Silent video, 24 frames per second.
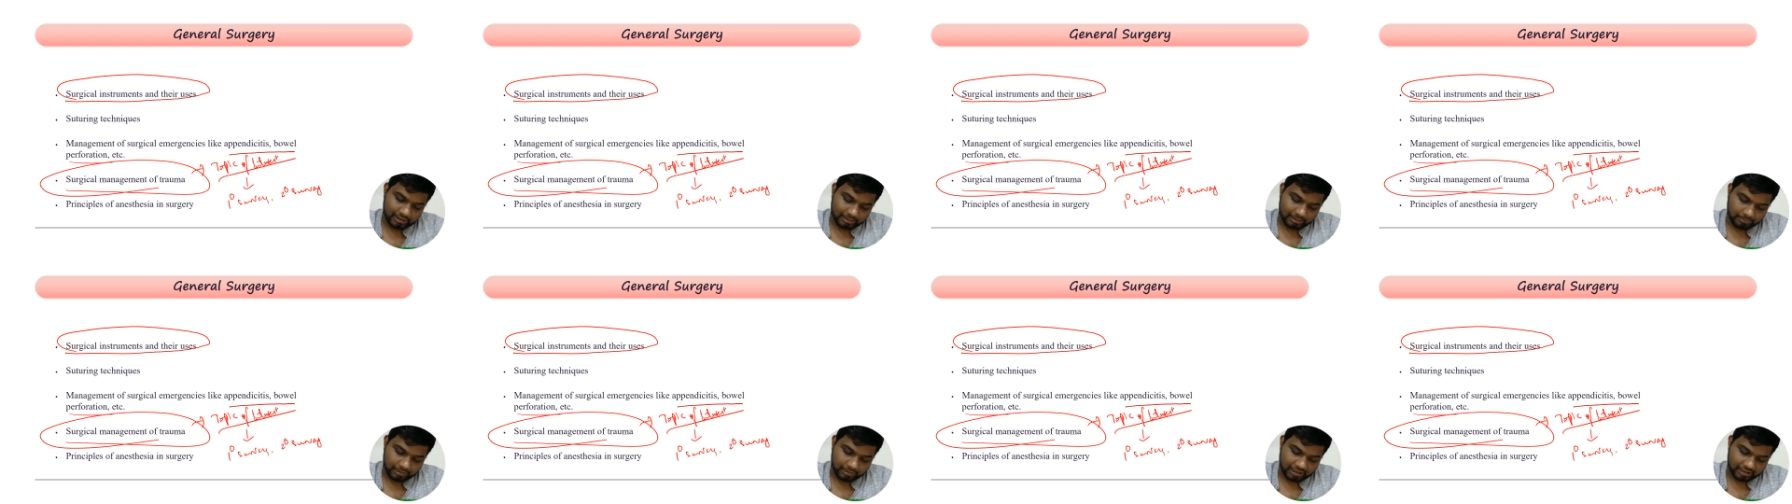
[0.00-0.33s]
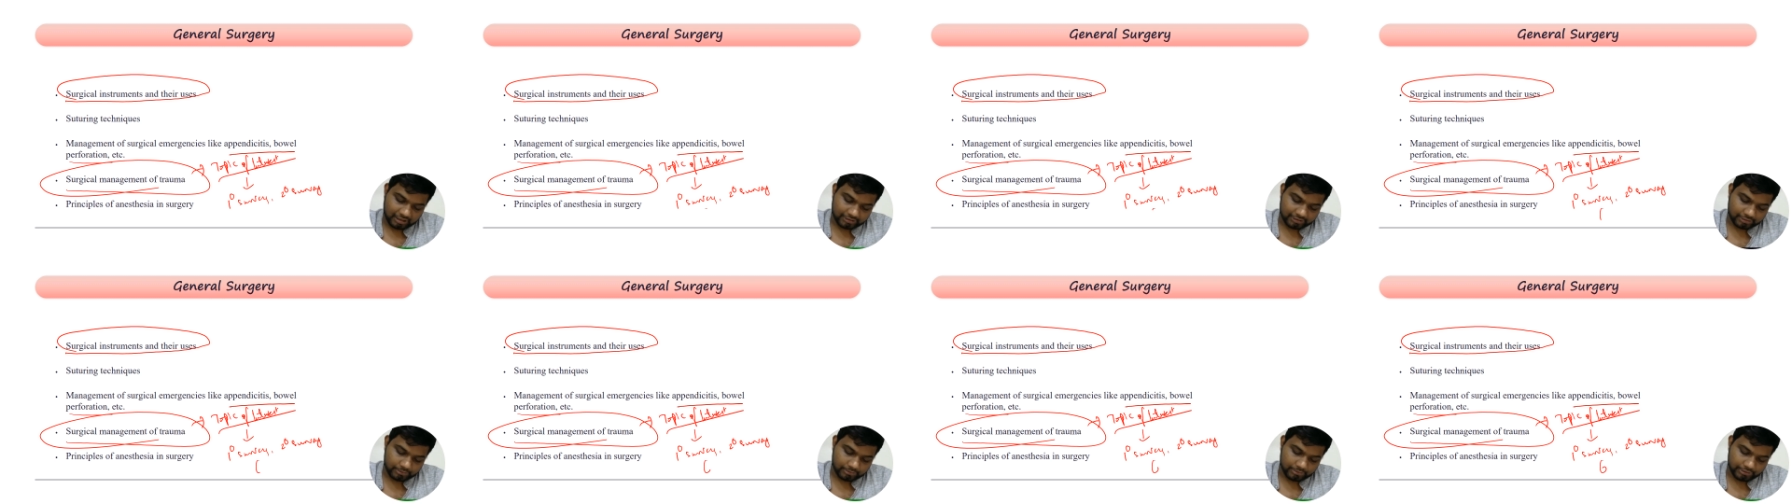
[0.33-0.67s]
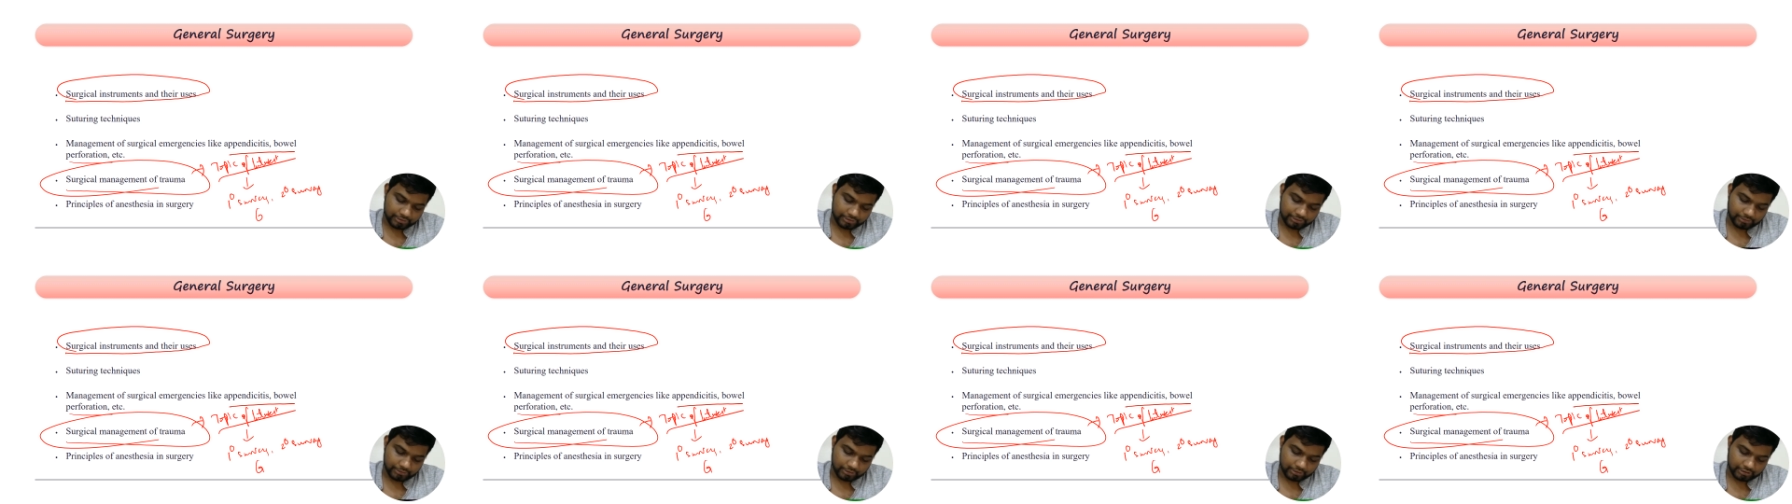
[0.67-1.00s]
may ask you
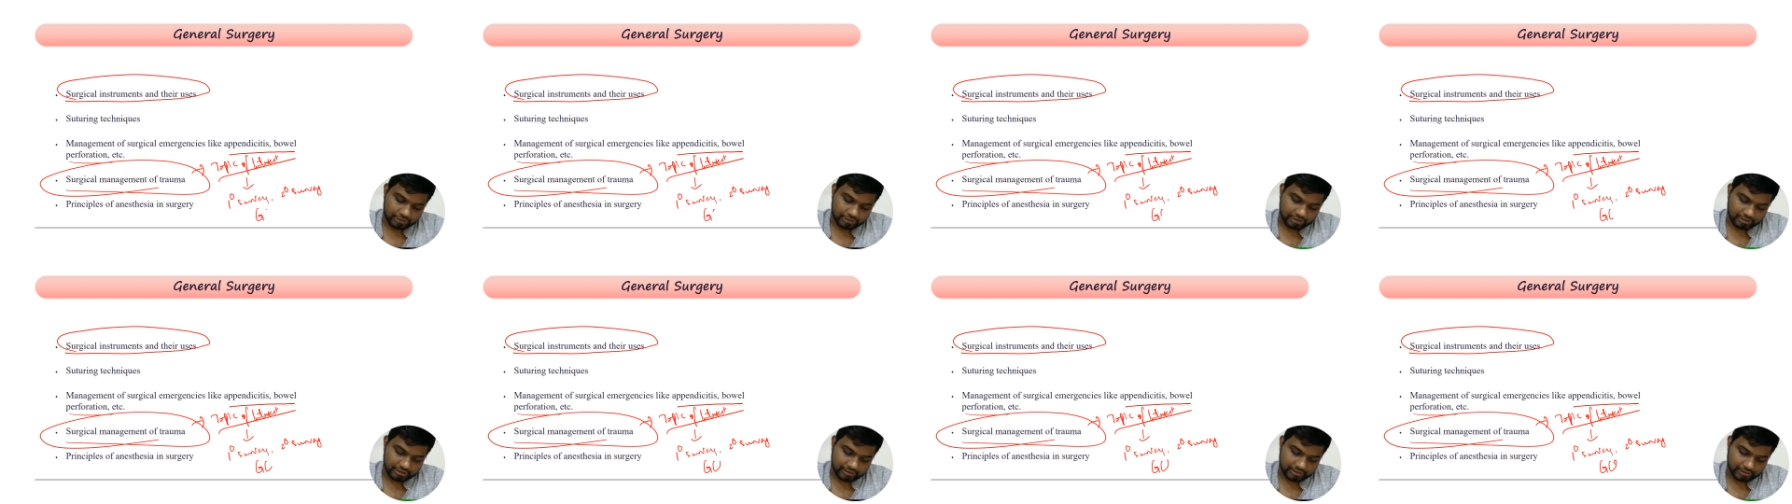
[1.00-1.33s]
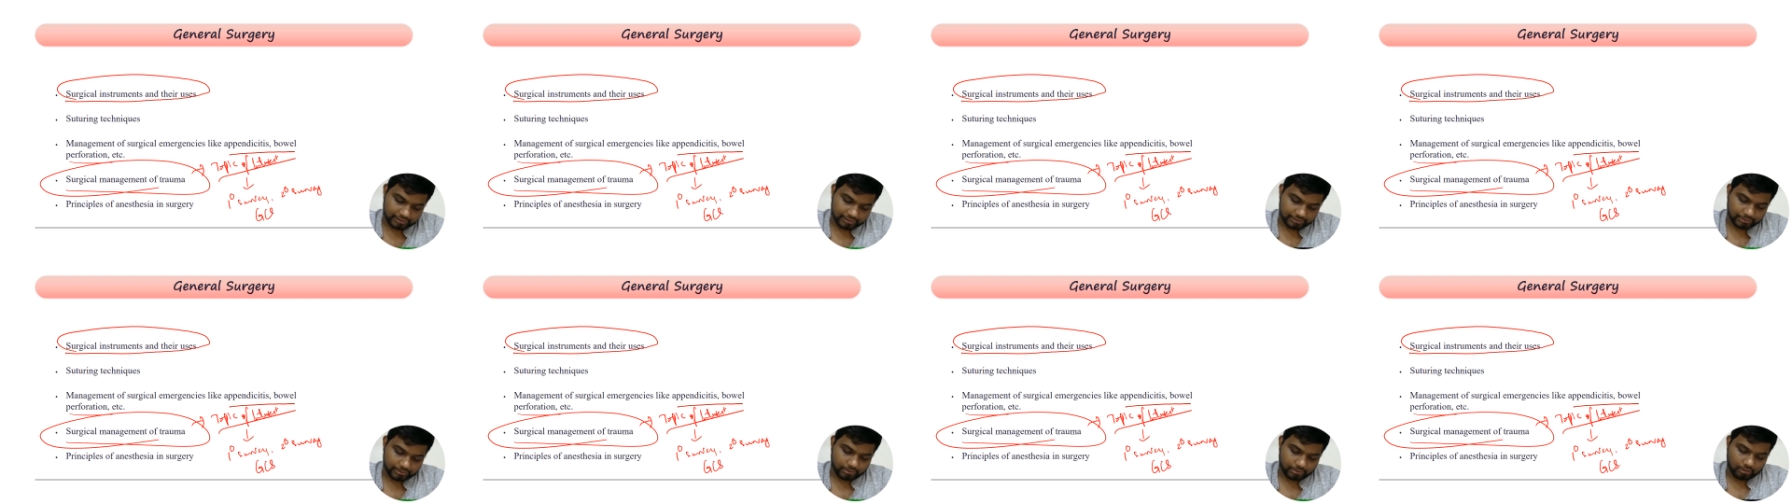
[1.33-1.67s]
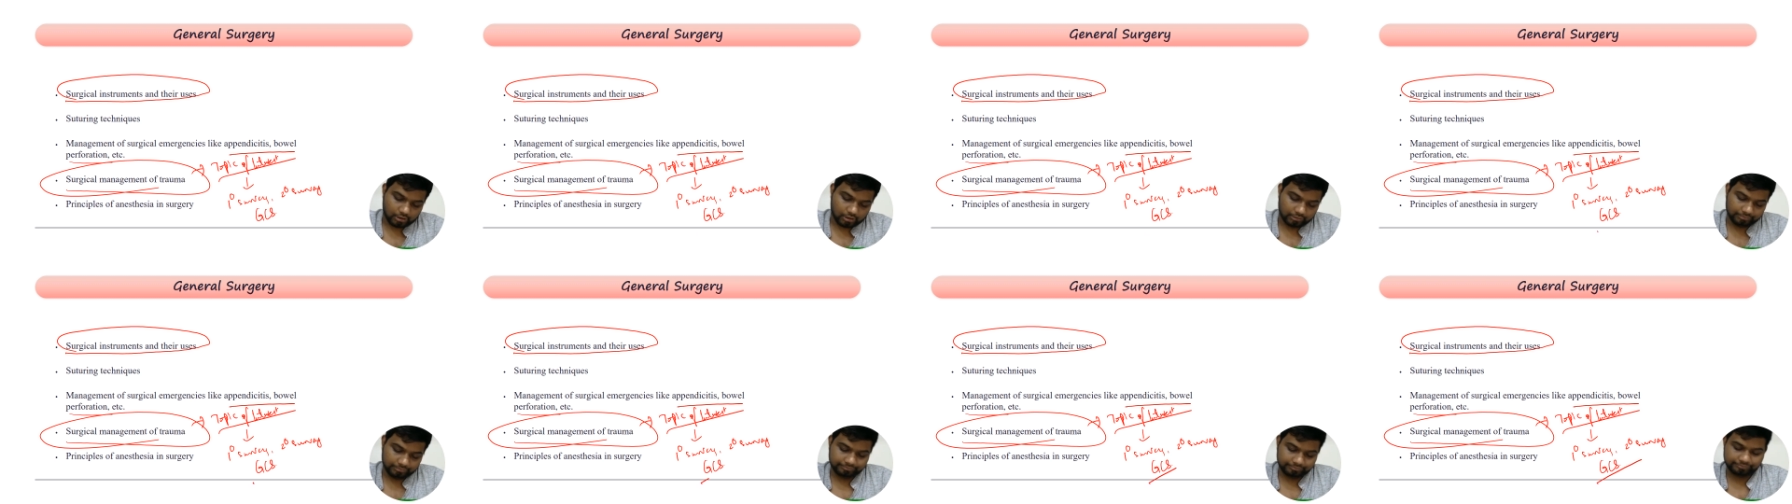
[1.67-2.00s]
is your GCS
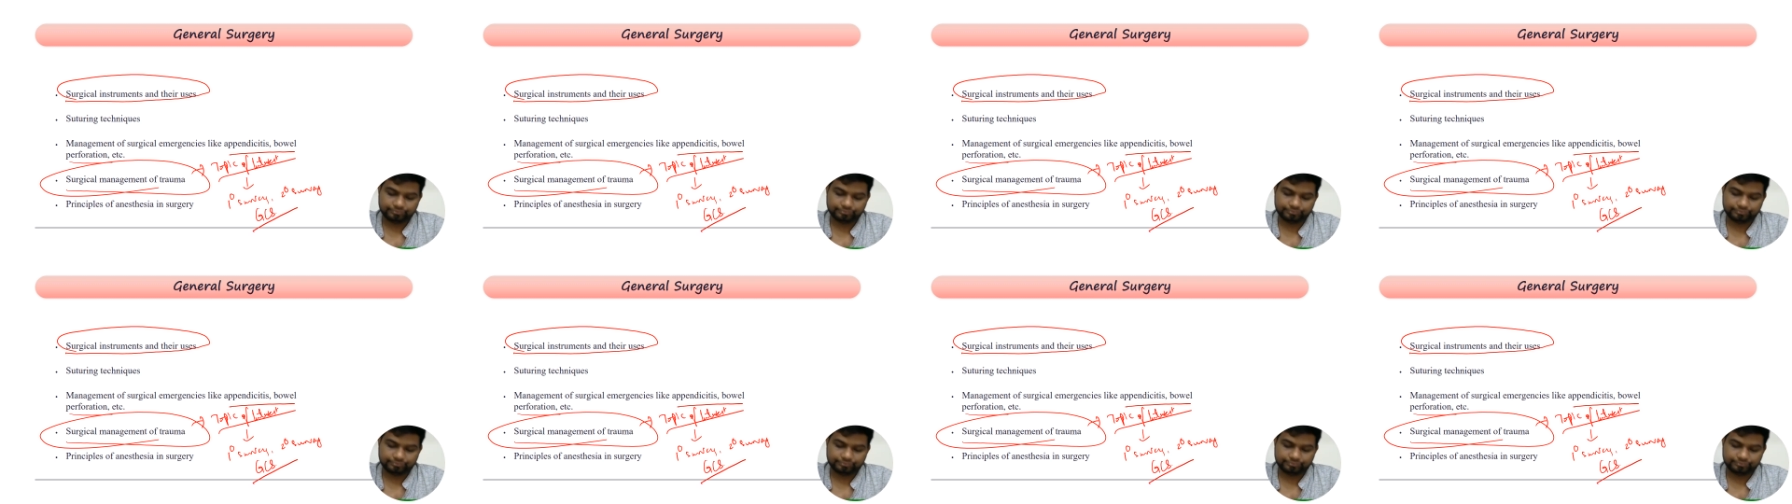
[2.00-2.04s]
score.